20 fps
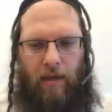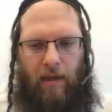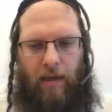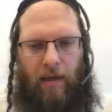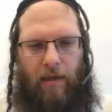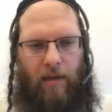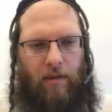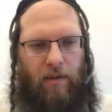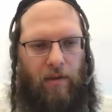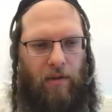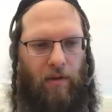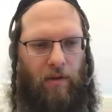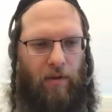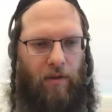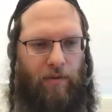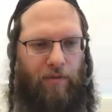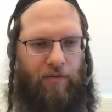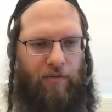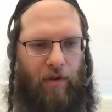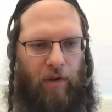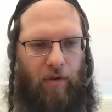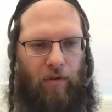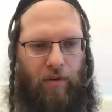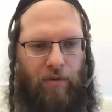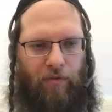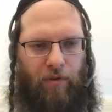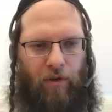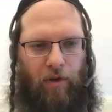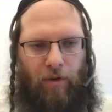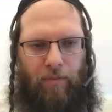And the
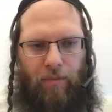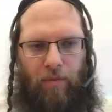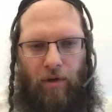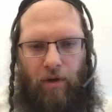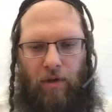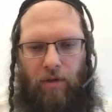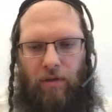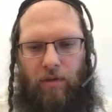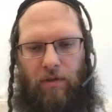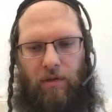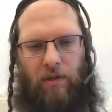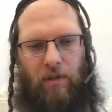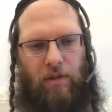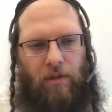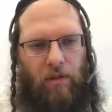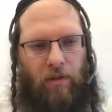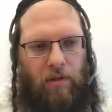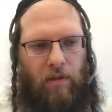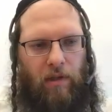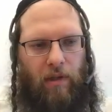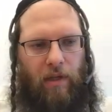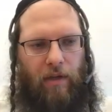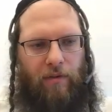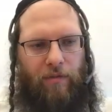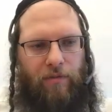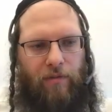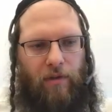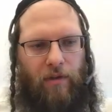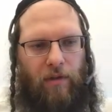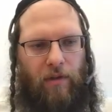verify part is on the
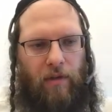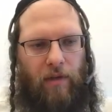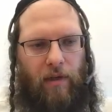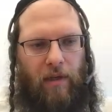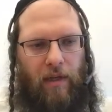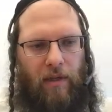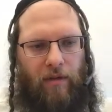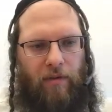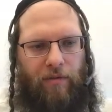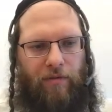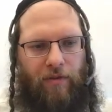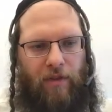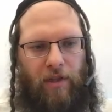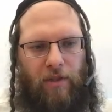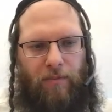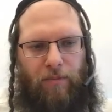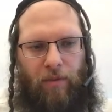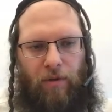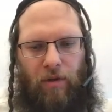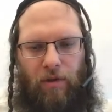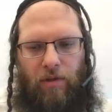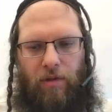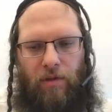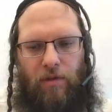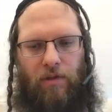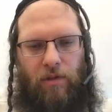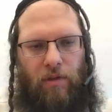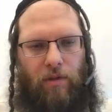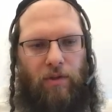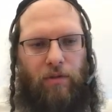left, and the fix part
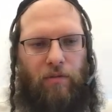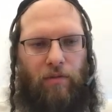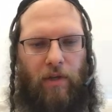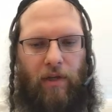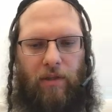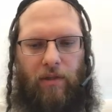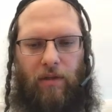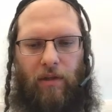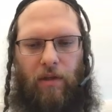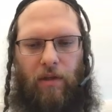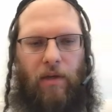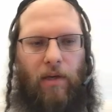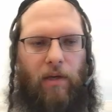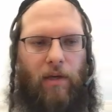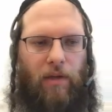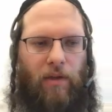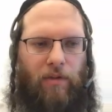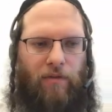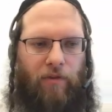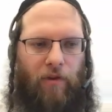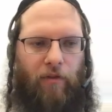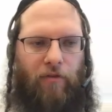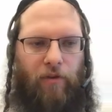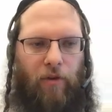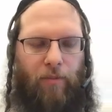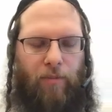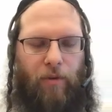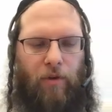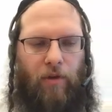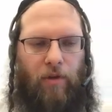is on the right. The
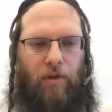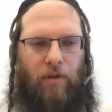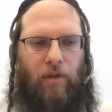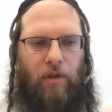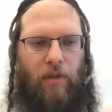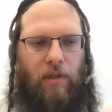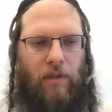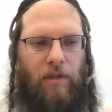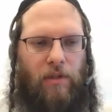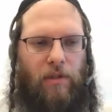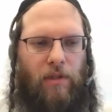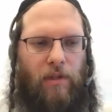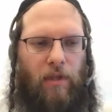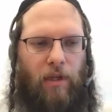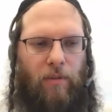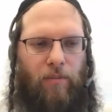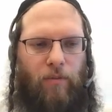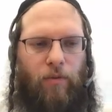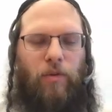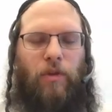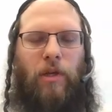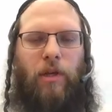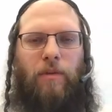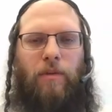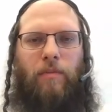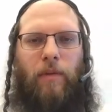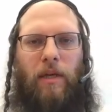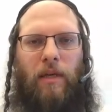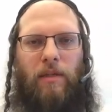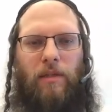verify part is a
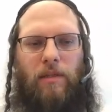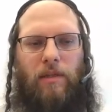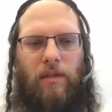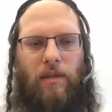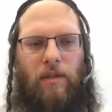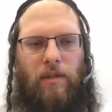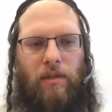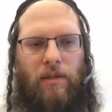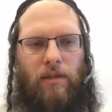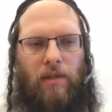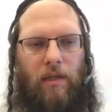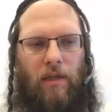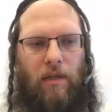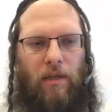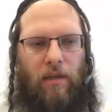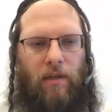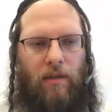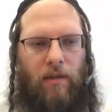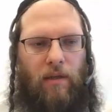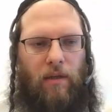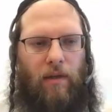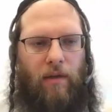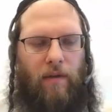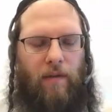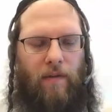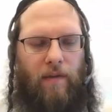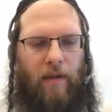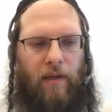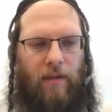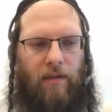Boolean mask saying
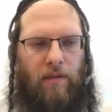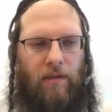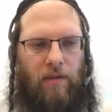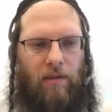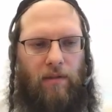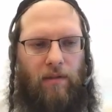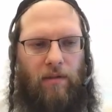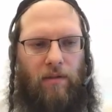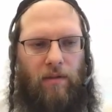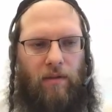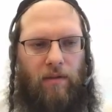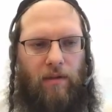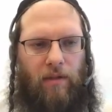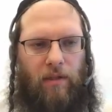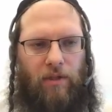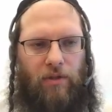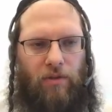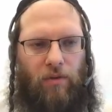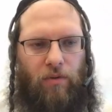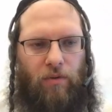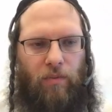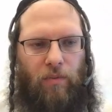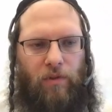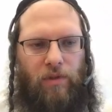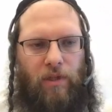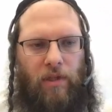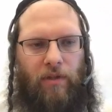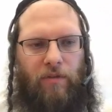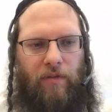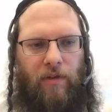that this token
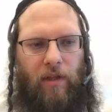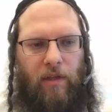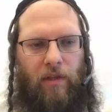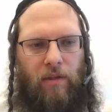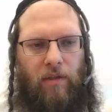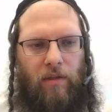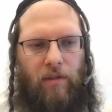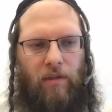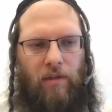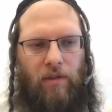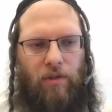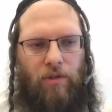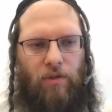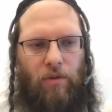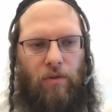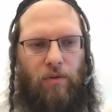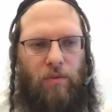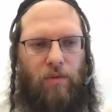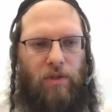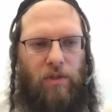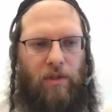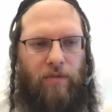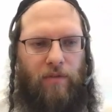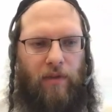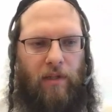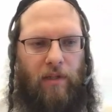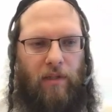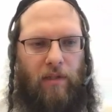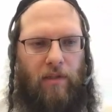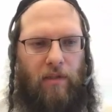was invalid, this token was
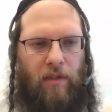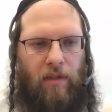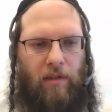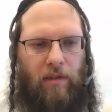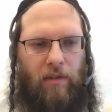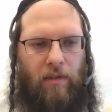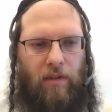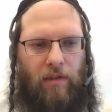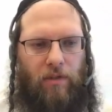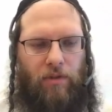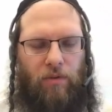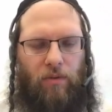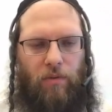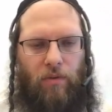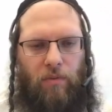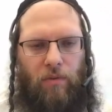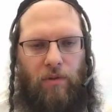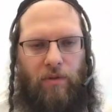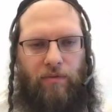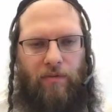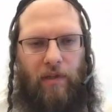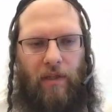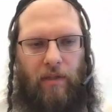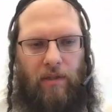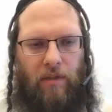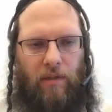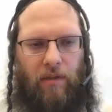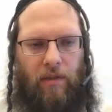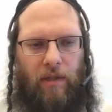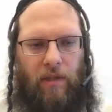invalid, and this token was
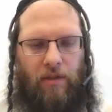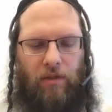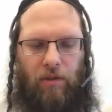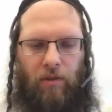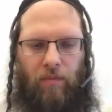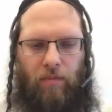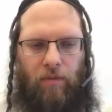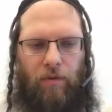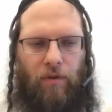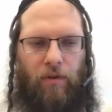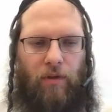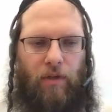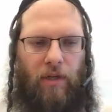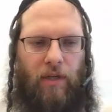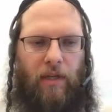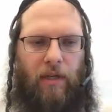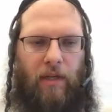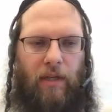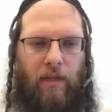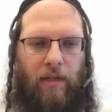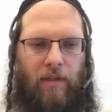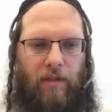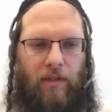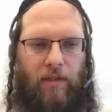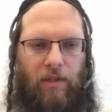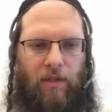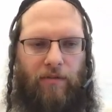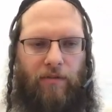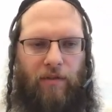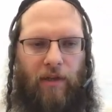valid as a number. And
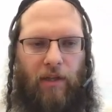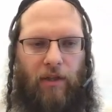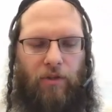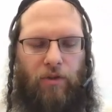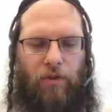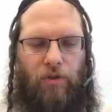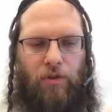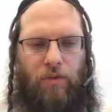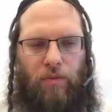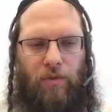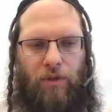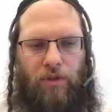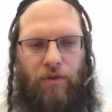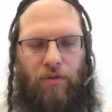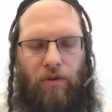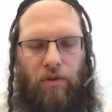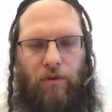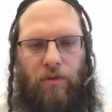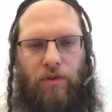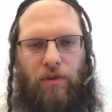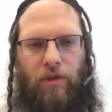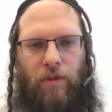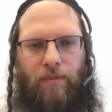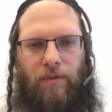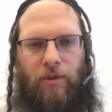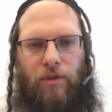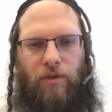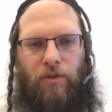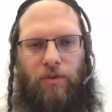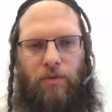these are the values with zeros
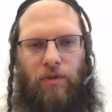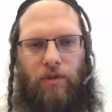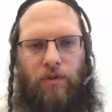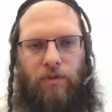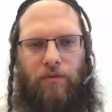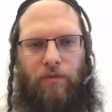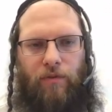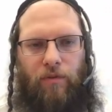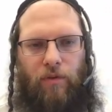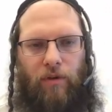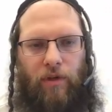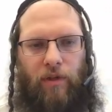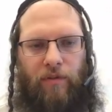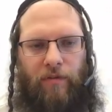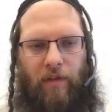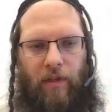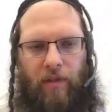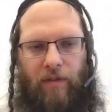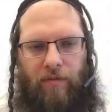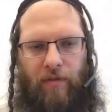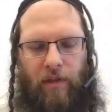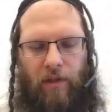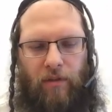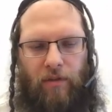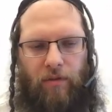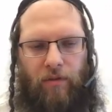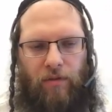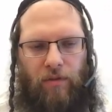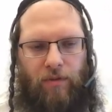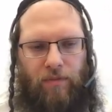substituted for invalid
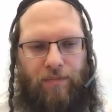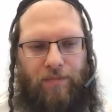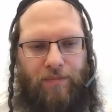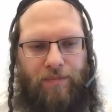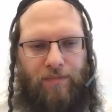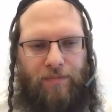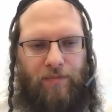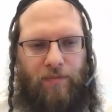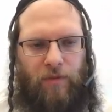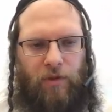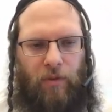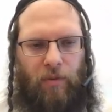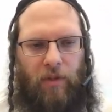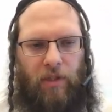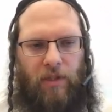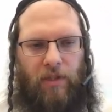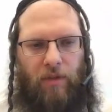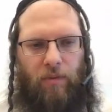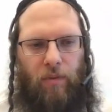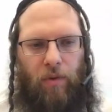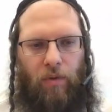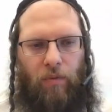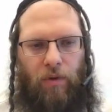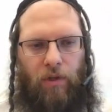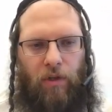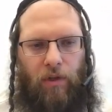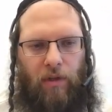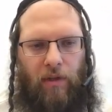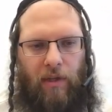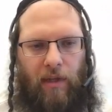values. So we can see we
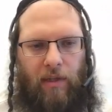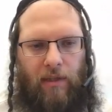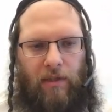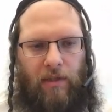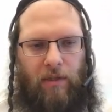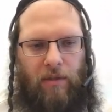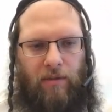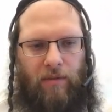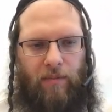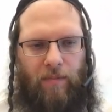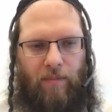only got the 18.